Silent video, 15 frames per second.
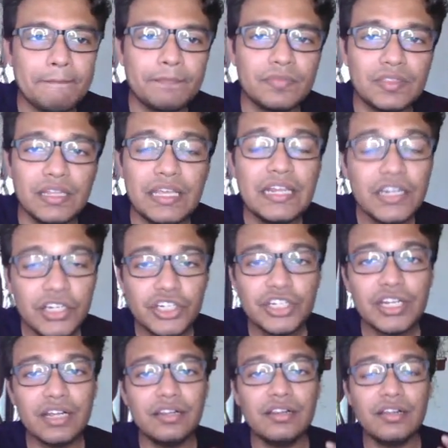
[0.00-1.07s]
The
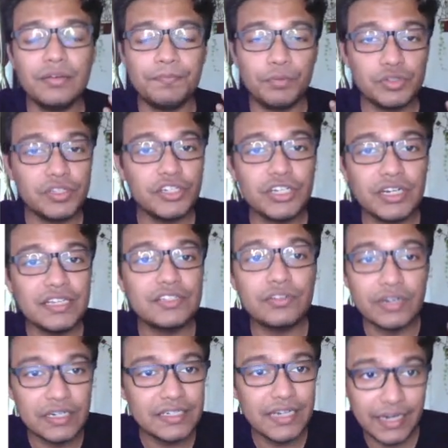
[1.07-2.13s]
initial position is
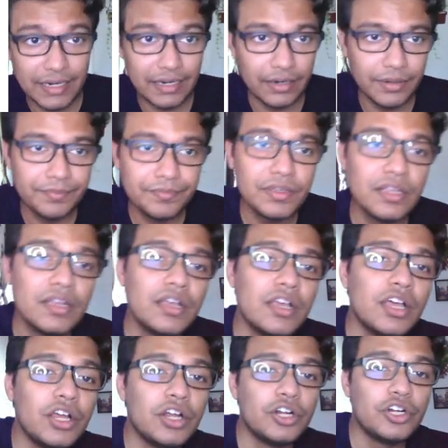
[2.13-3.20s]
retained.
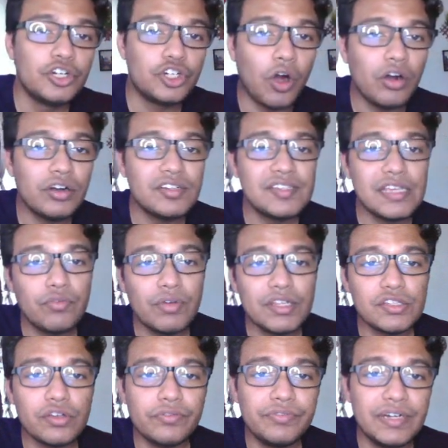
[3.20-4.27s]
Short sequence
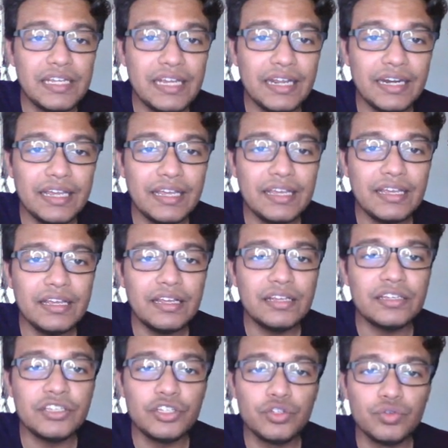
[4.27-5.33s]
of DNA
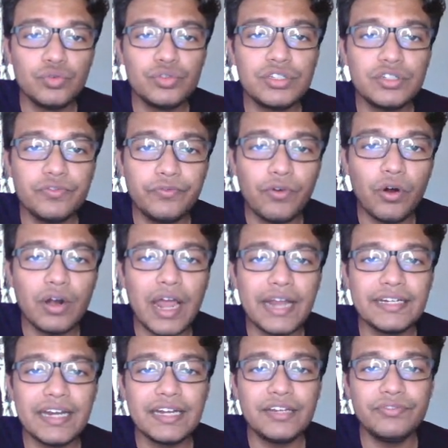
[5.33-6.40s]
used for
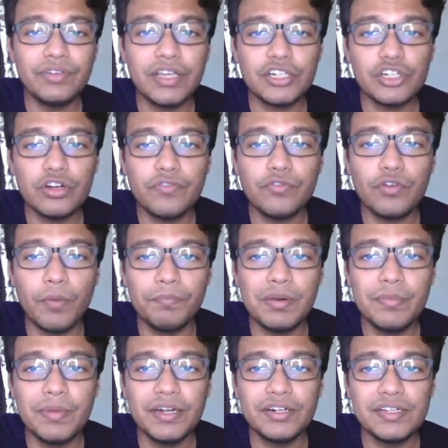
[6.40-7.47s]
identification of
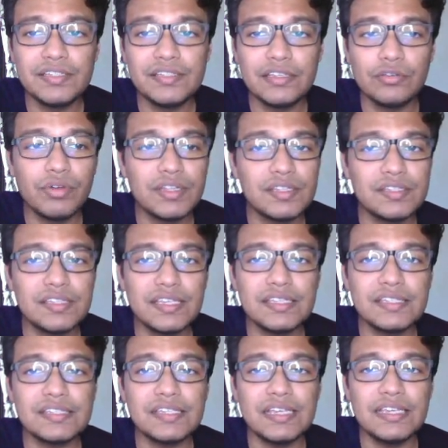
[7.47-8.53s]
complementary
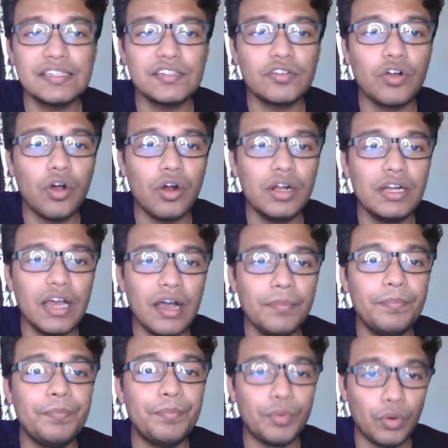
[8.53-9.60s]
sequences is called a
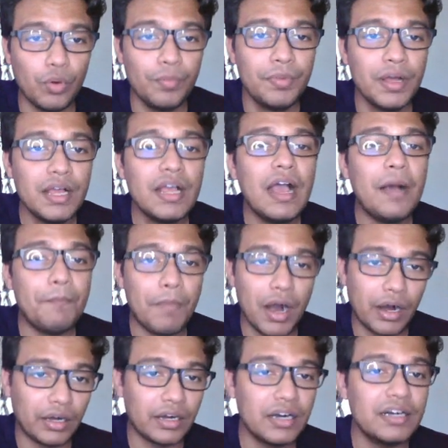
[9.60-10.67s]
probe,
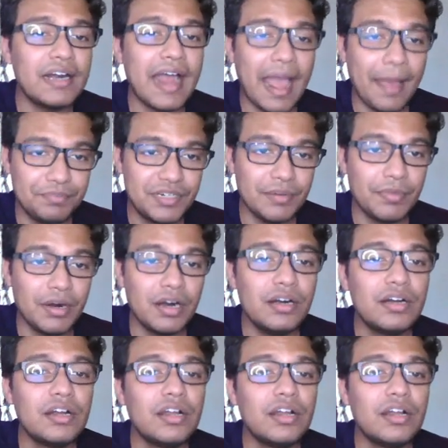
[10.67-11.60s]
marker, aptamer,